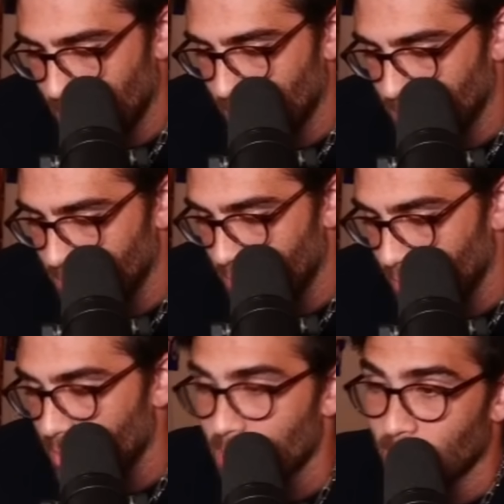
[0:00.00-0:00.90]
that they could
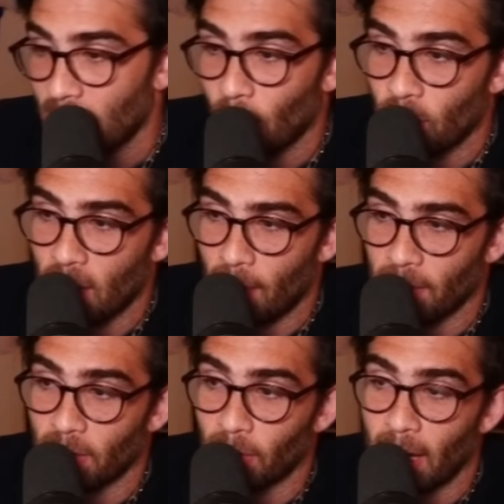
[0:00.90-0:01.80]
see, that would not
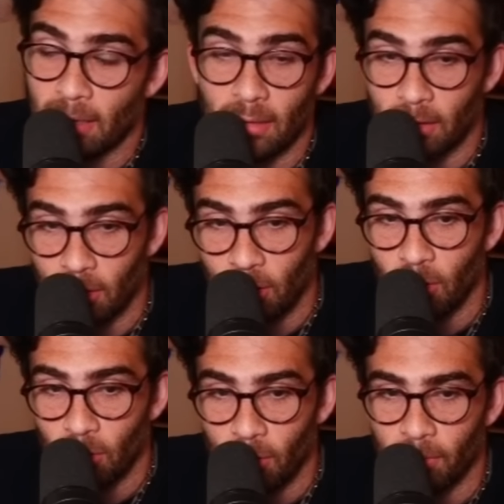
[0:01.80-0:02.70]
be the right thing to
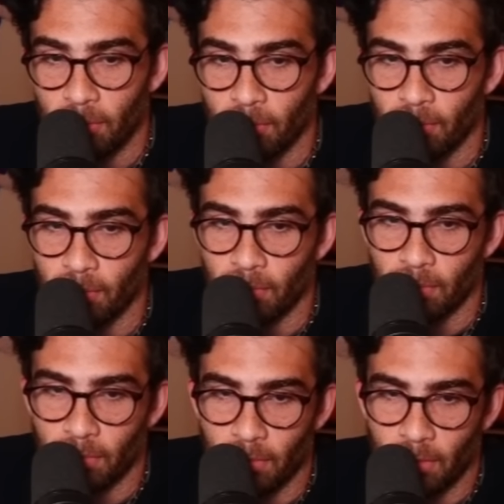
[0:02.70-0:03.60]
do.
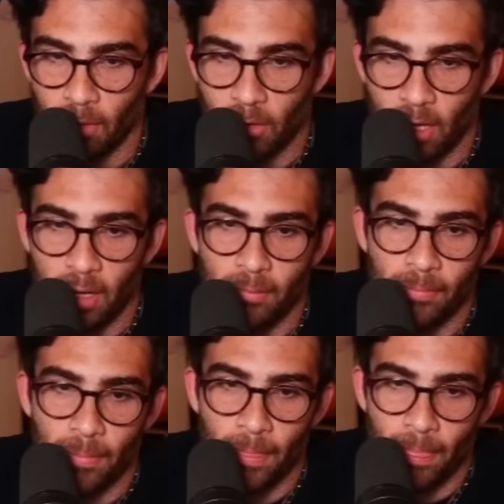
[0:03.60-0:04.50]
Okay.
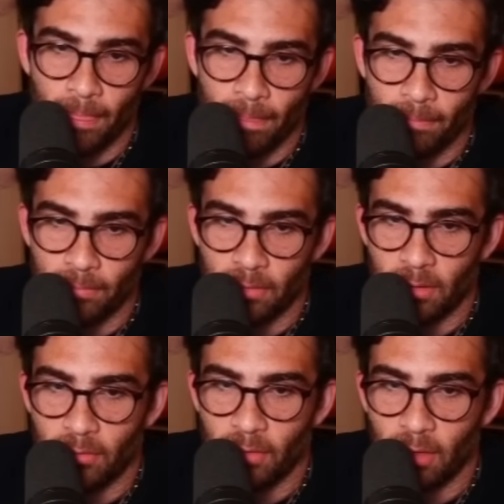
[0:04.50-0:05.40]

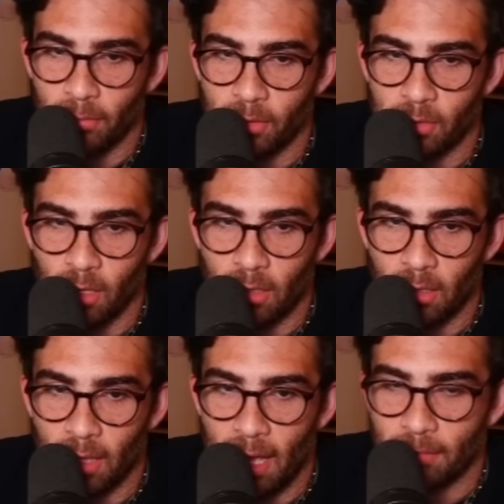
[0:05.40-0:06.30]
Their development is all
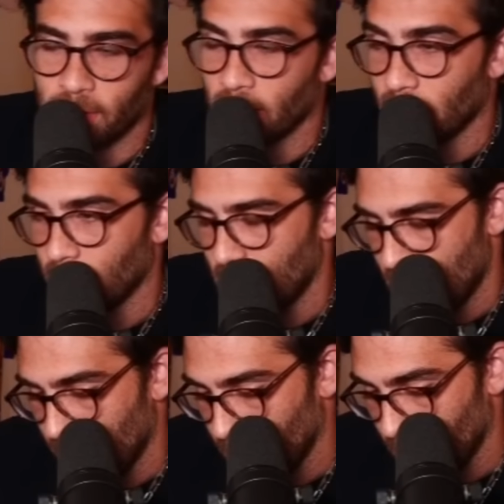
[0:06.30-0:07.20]
collapsing.
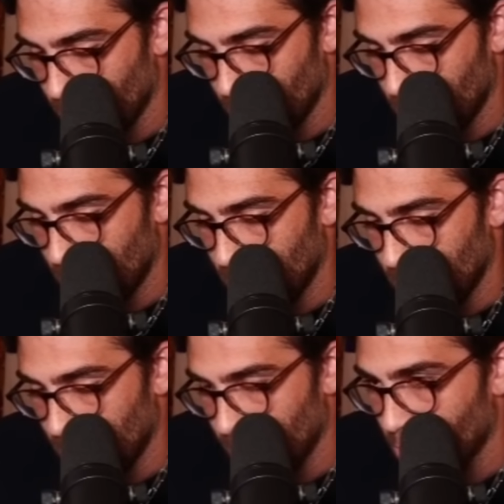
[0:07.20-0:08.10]
Yeah, dude,
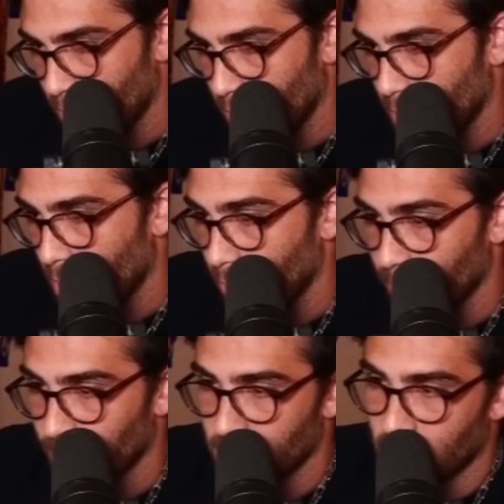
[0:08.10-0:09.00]
any moment now,
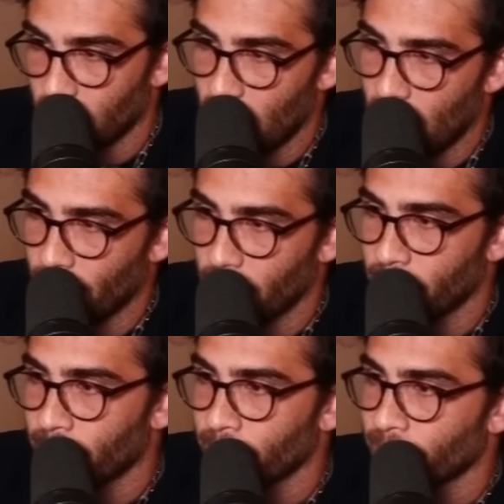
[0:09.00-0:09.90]
it's going to
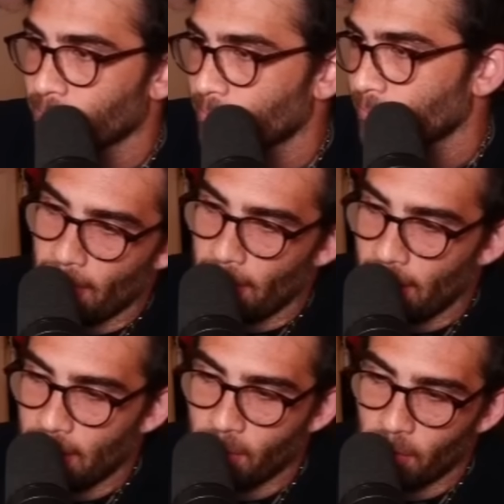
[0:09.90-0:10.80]
happen.
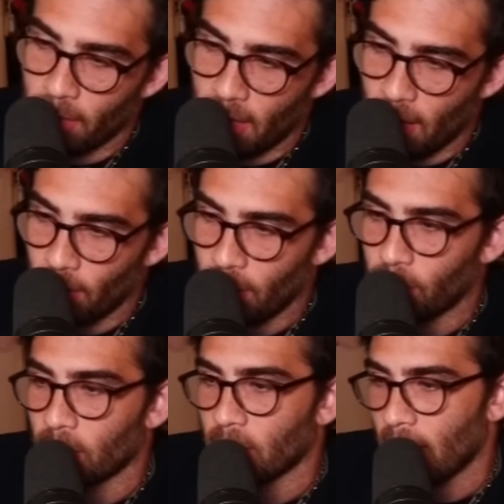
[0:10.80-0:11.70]
Any moment now, it
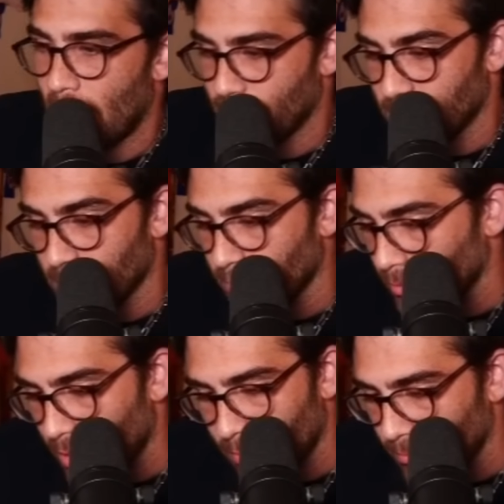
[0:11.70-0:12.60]
will collapse.
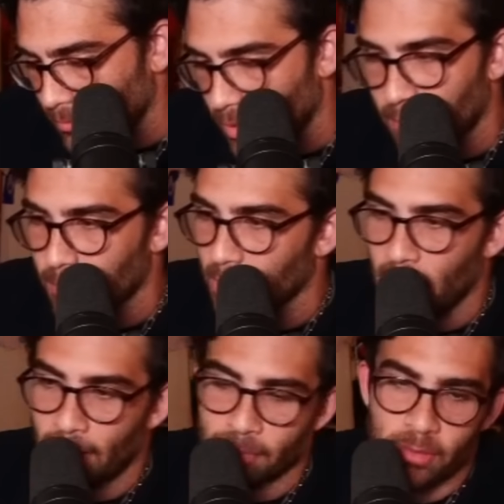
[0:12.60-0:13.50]
Let them
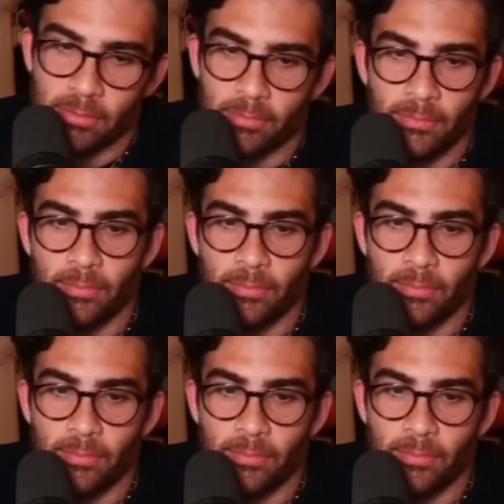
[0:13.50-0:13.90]
collapse.